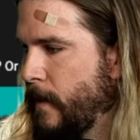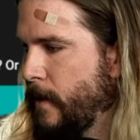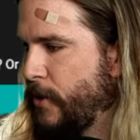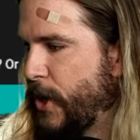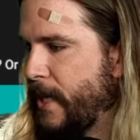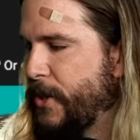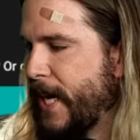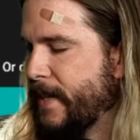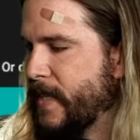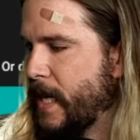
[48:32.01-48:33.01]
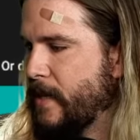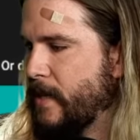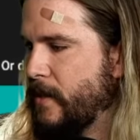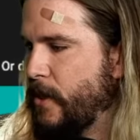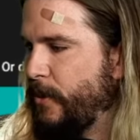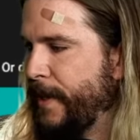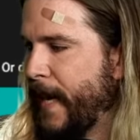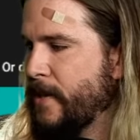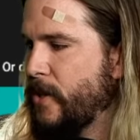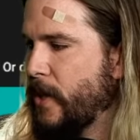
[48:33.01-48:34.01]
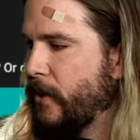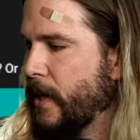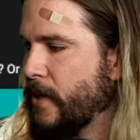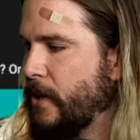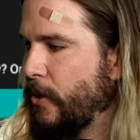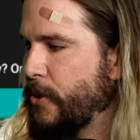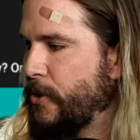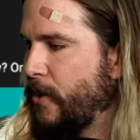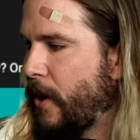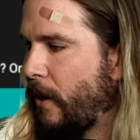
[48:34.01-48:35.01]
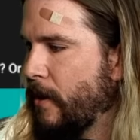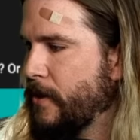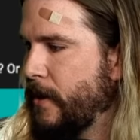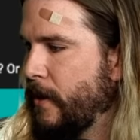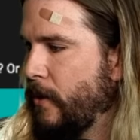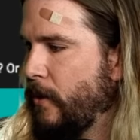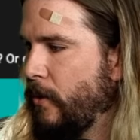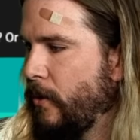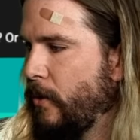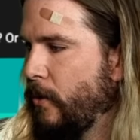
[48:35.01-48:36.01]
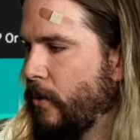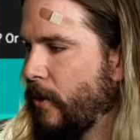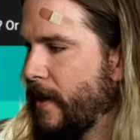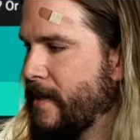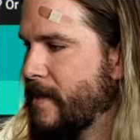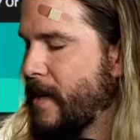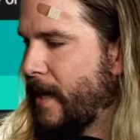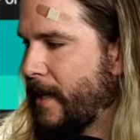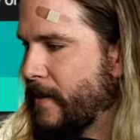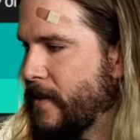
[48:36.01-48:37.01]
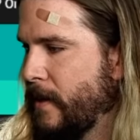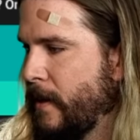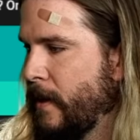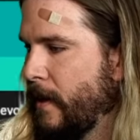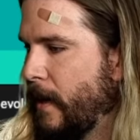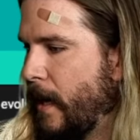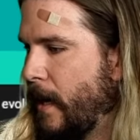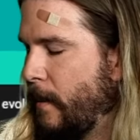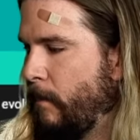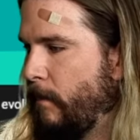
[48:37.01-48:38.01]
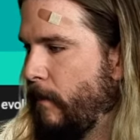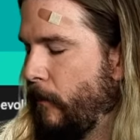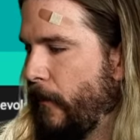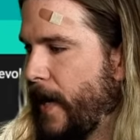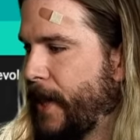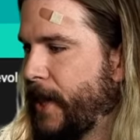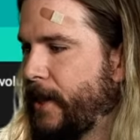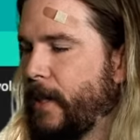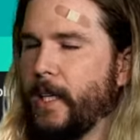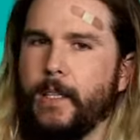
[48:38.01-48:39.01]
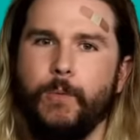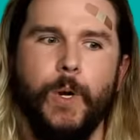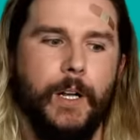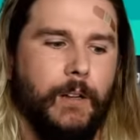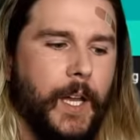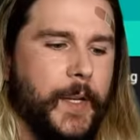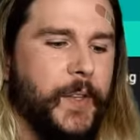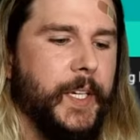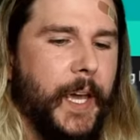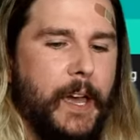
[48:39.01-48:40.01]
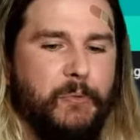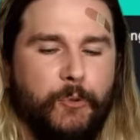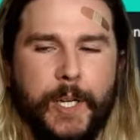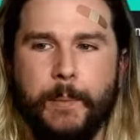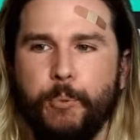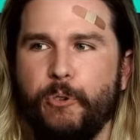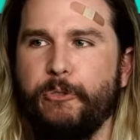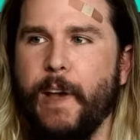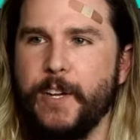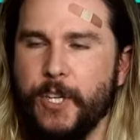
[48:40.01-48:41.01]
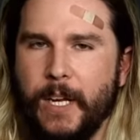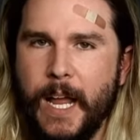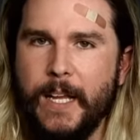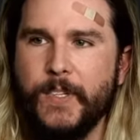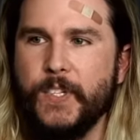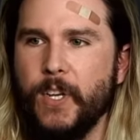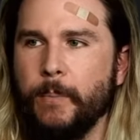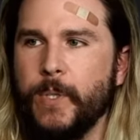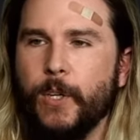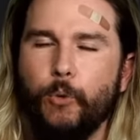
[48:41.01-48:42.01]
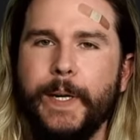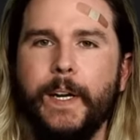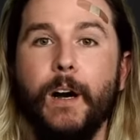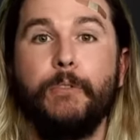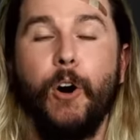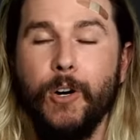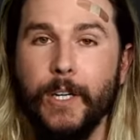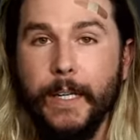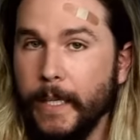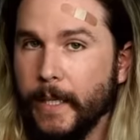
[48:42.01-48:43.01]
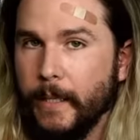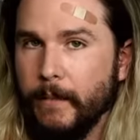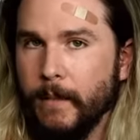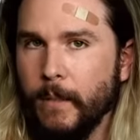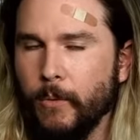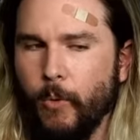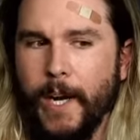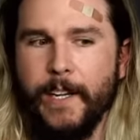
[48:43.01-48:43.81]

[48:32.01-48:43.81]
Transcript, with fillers: Jay Jenks says, "Do you think engineering is closer to an art or a science?" Um, I think. Well, I think every profession has some degree of art in it, right?